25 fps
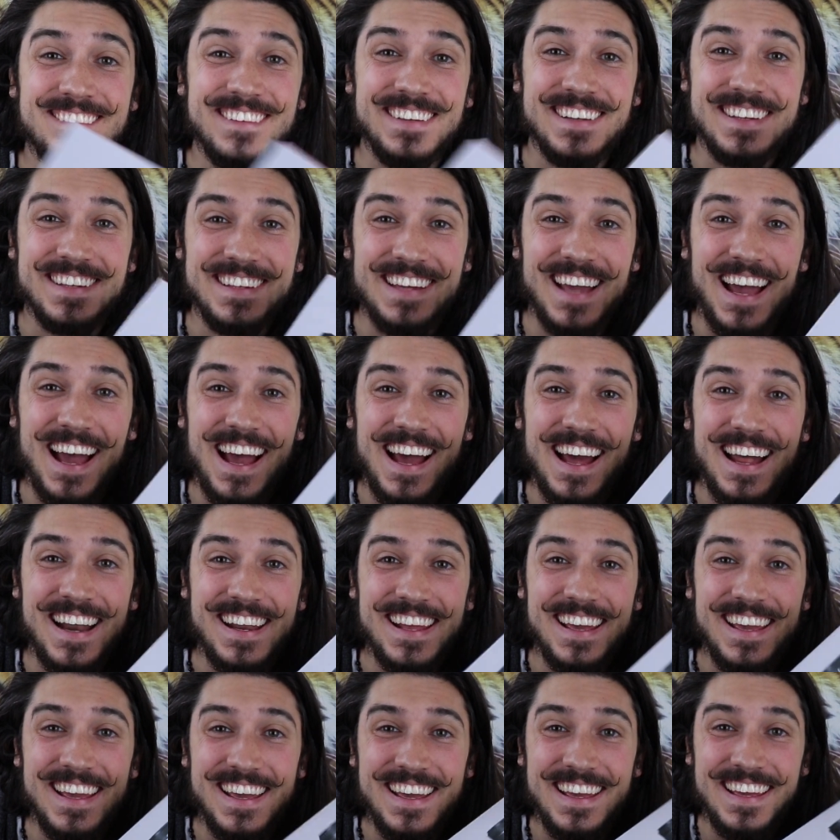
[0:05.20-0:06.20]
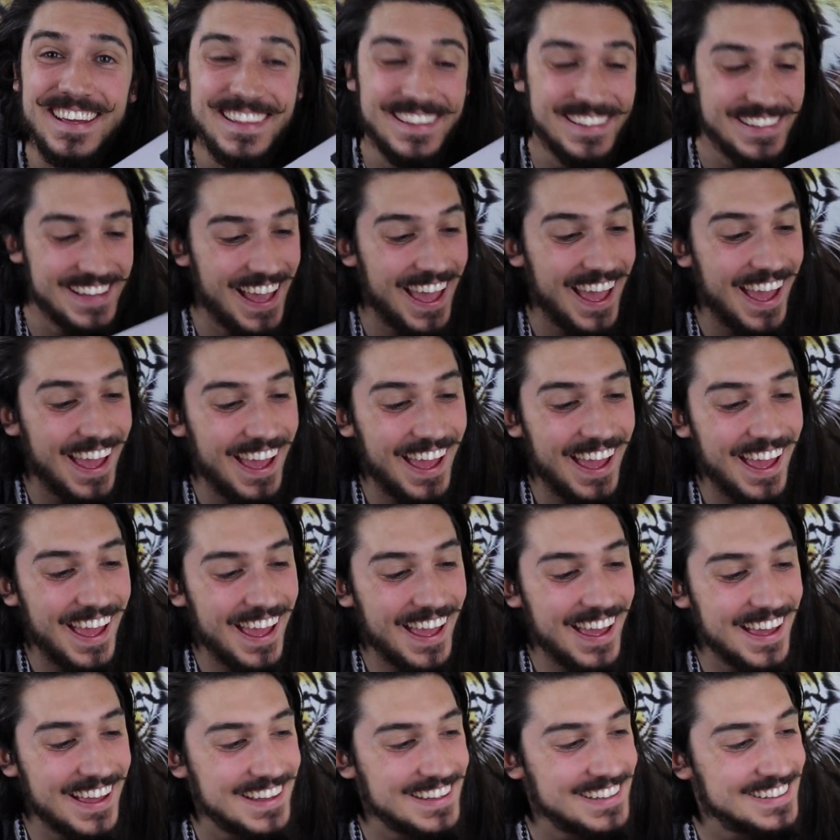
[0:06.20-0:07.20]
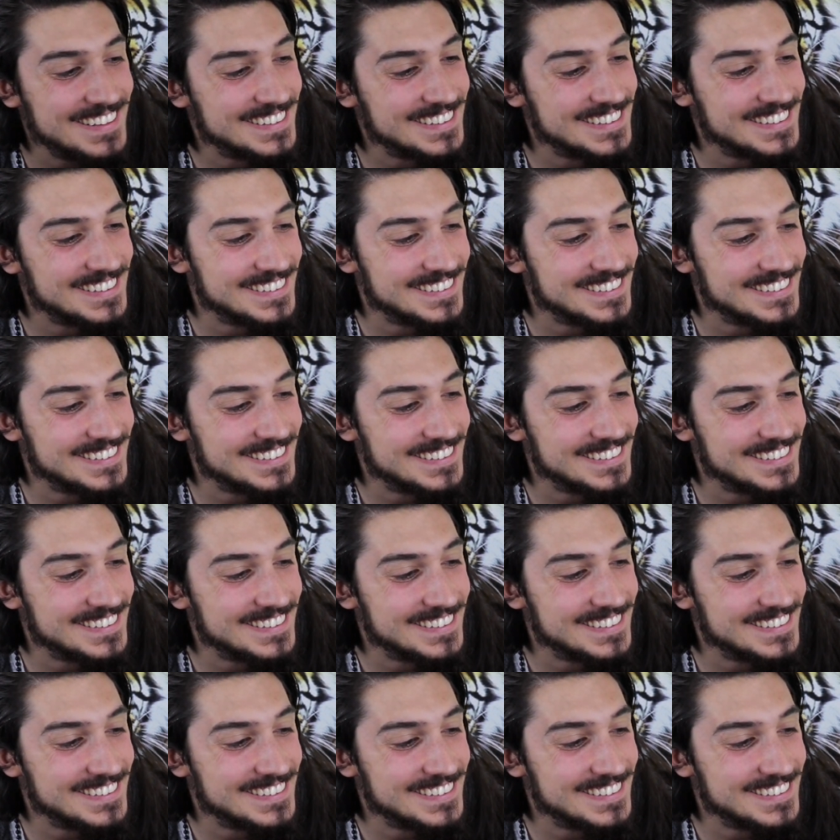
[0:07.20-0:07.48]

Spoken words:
We got it! Yes!